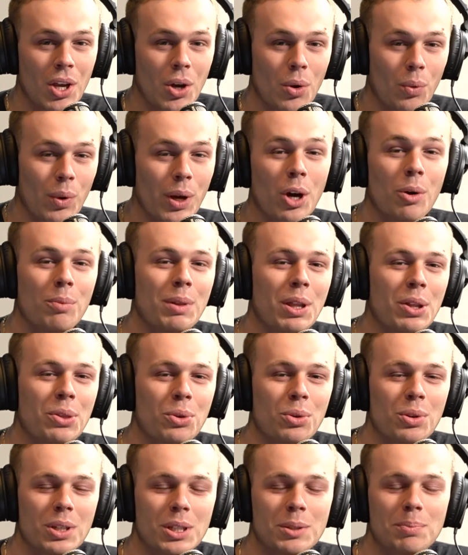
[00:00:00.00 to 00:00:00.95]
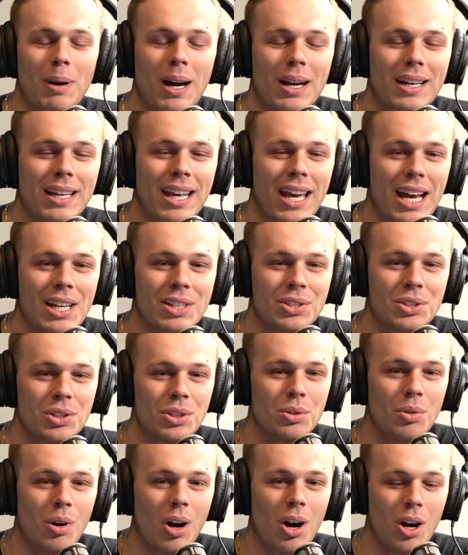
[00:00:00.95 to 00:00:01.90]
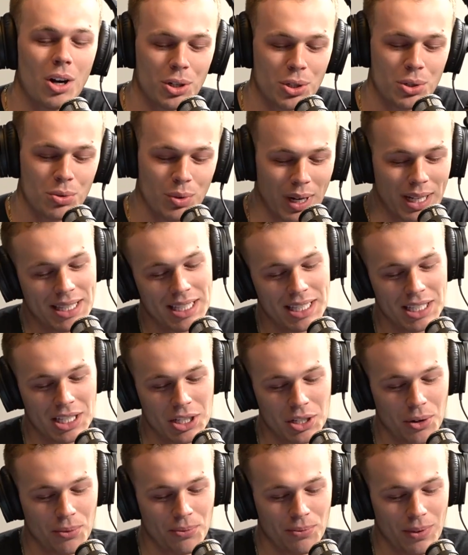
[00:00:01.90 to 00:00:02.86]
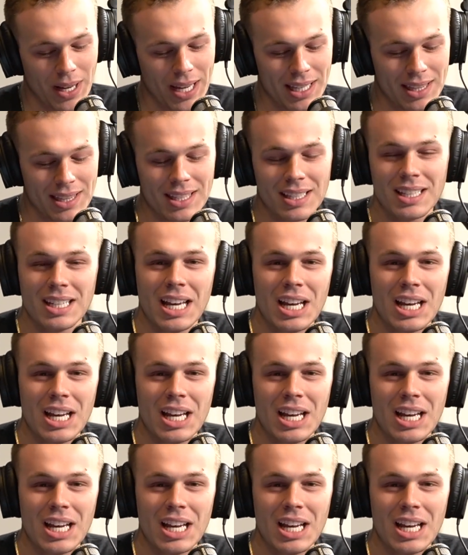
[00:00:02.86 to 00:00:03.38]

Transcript: We hope that through this podcast, you are strengthened in your faith,